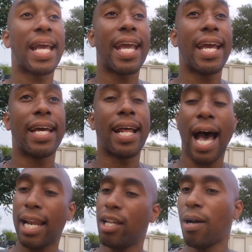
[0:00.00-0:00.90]
And
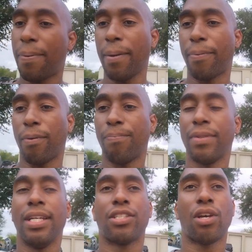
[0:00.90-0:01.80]
I love people.
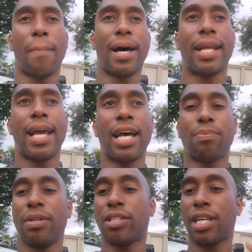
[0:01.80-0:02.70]
Somebody
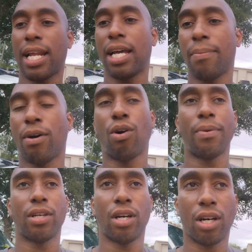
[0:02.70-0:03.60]
asked me, shout out to my
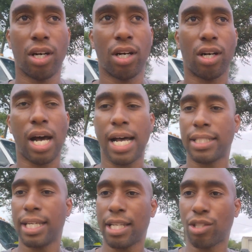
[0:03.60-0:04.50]
homie uh, uh
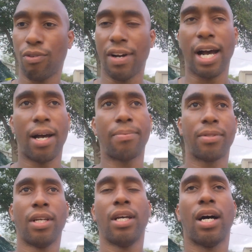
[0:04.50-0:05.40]
Ozzy at Toe
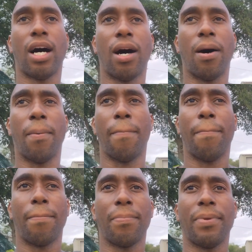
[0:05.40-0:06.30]
Vibes.
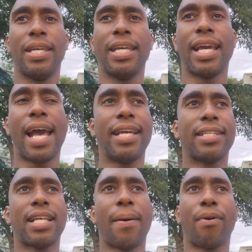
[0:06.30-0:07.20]
Um, he
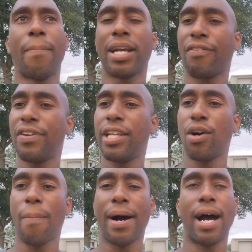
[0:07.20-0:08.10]
he's like, bro, make a
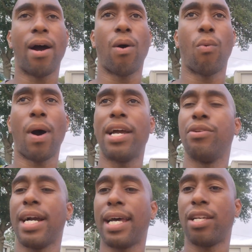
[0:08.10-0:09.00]
video about why
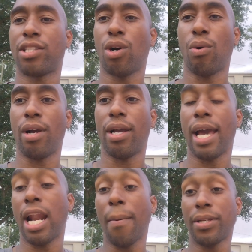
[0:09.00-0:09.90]
you got into towing.
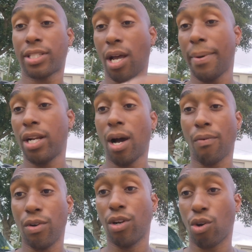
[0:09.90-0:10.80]
And I'ma sum it up
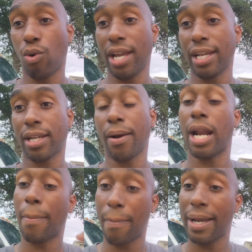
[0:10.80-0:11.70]
real quick
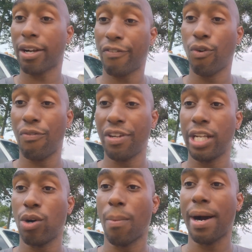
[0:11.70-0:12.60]
and I'm gonna make a full
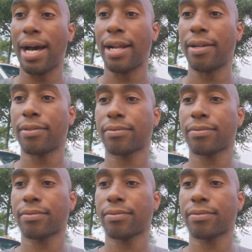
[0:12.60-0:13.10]
video about it.